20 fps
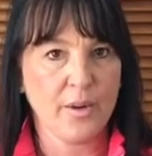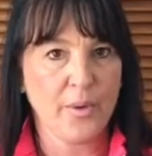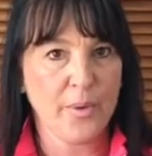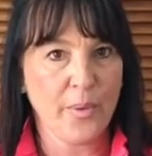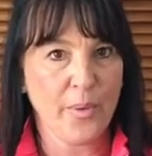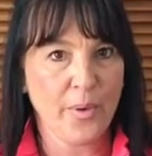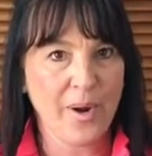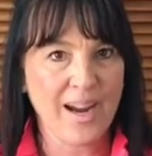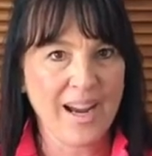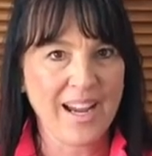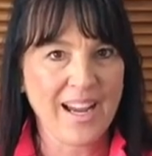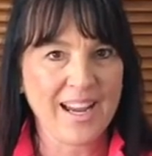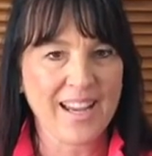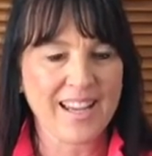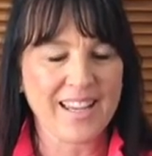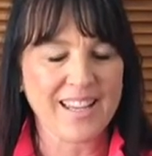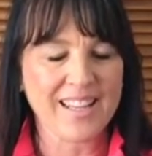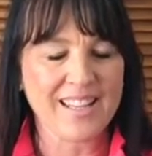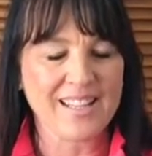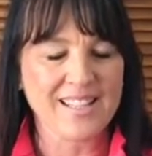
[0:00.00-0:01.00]

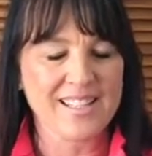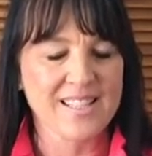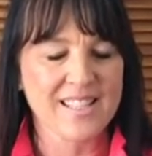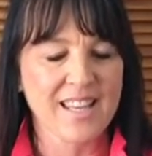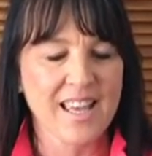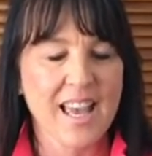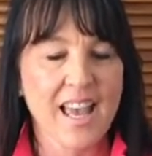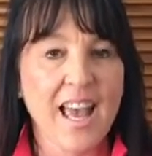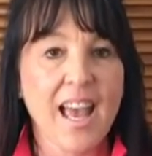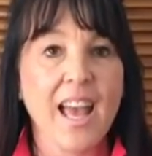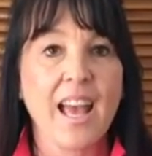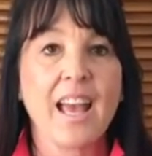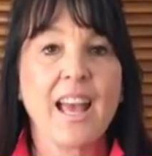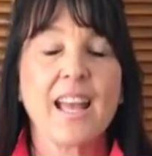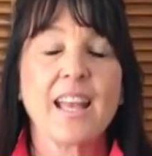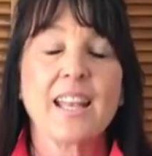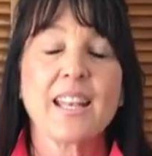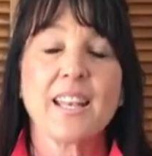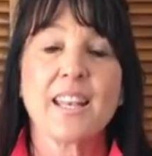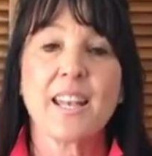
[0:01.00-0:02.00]
Right.
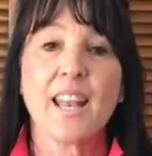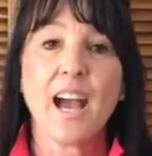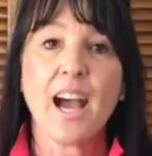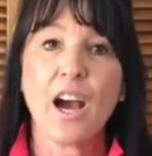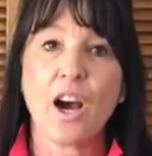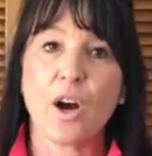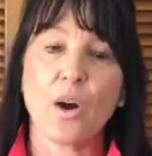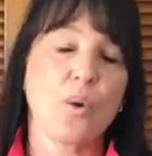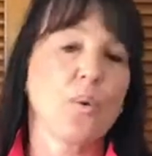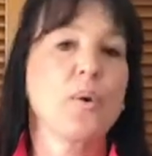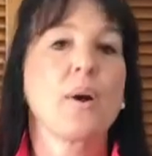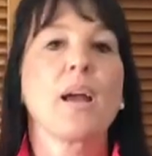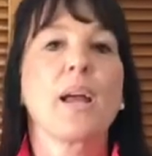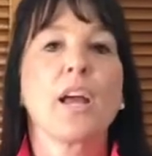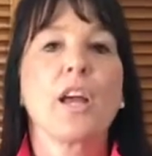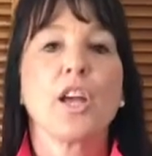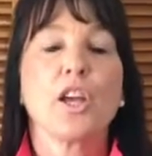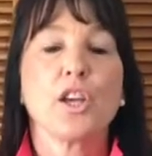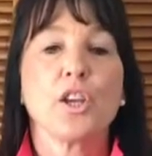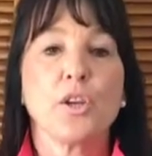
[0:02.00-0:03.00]
Now,
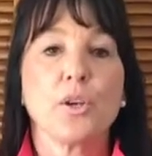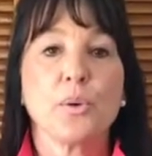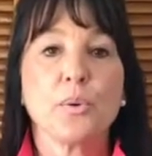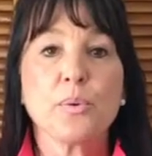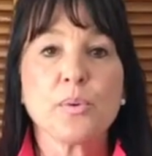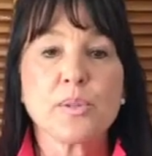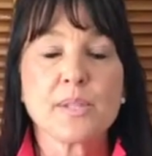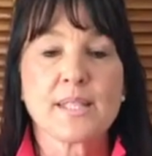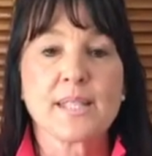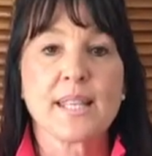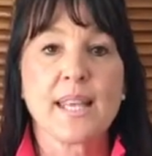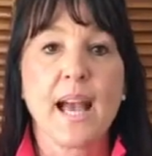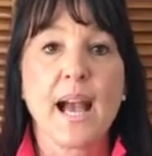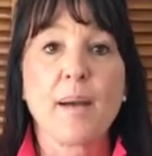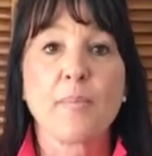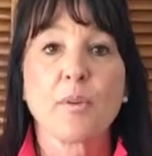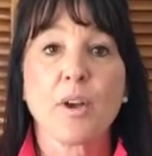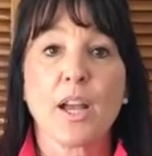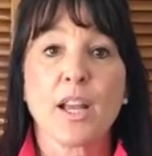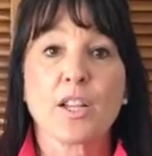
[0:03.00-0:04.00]
you'll see
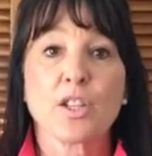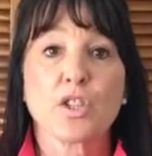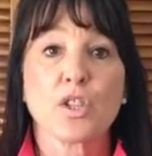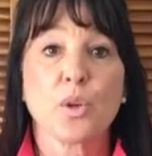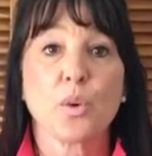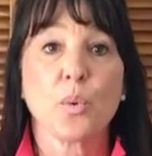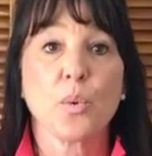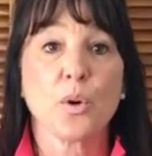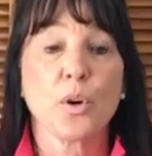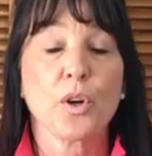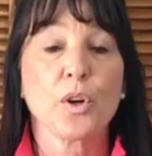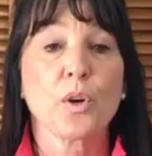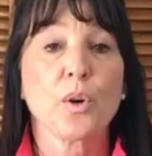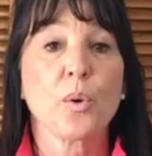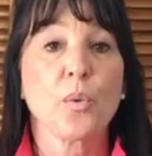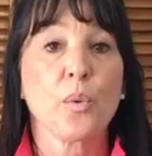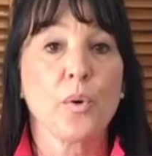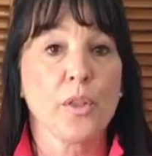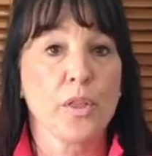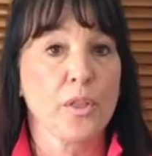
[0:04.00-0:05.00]
I'm going to work
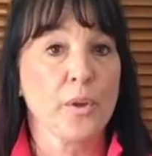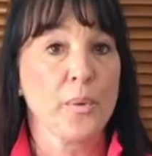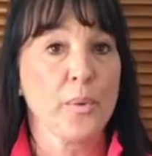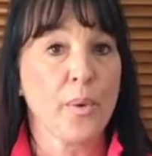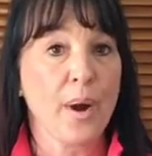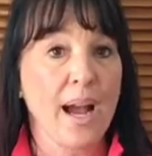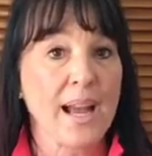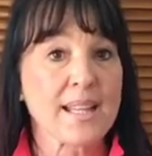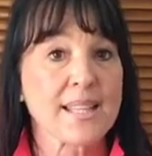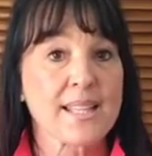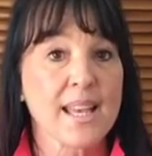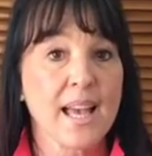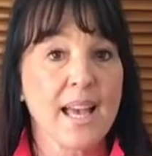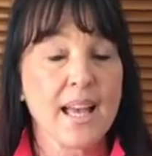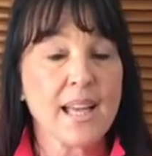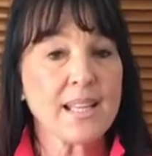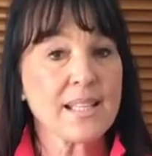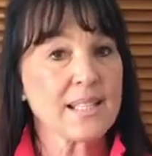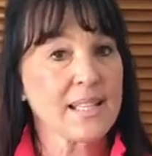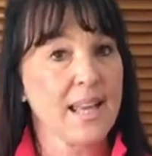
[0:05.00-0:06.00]
with the right
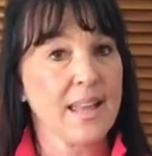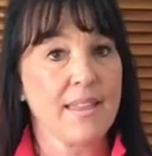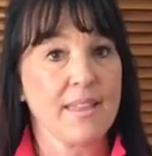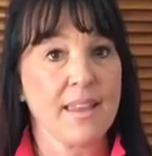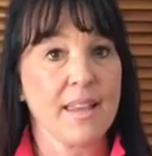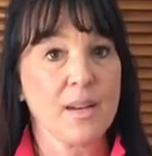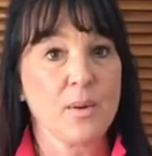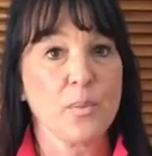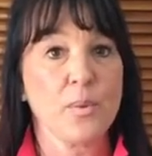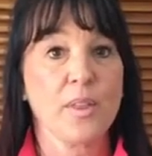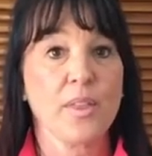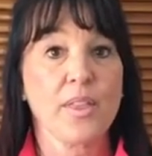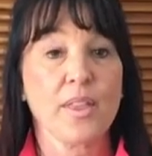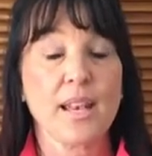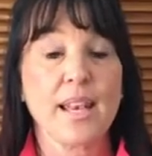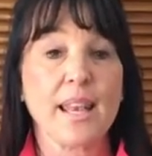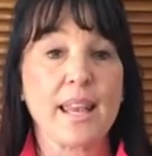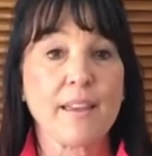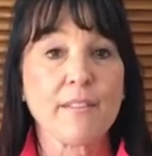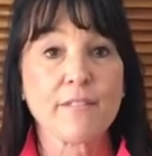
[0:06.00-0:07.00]
hand and then with
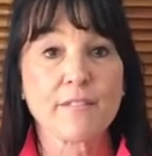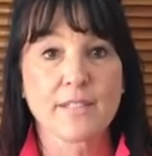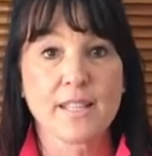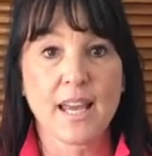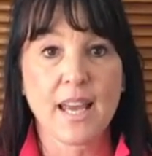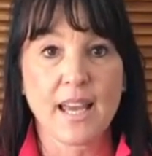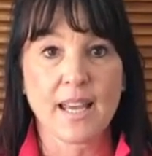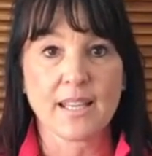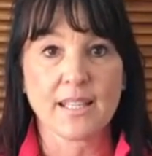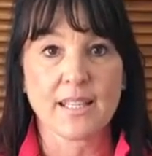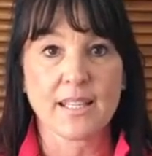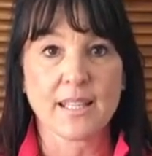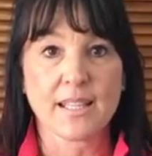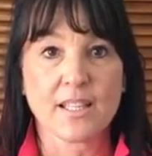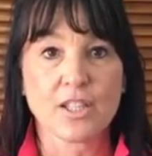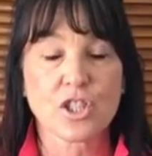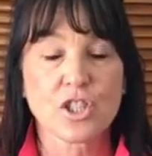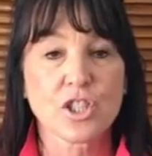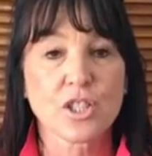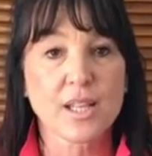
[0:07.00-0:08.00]
the left hand
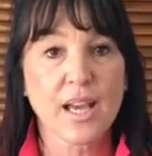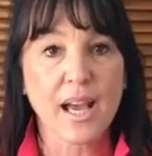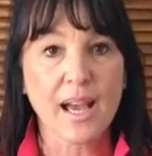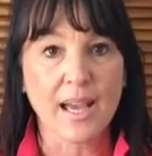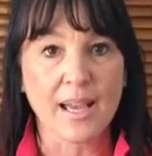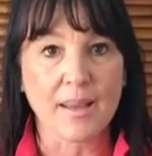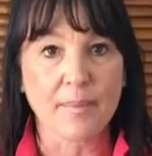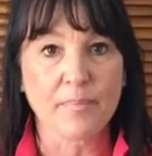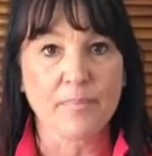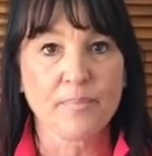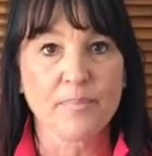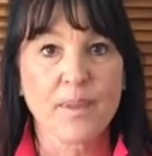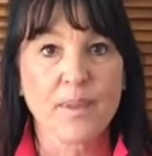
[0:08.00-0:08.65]
each time.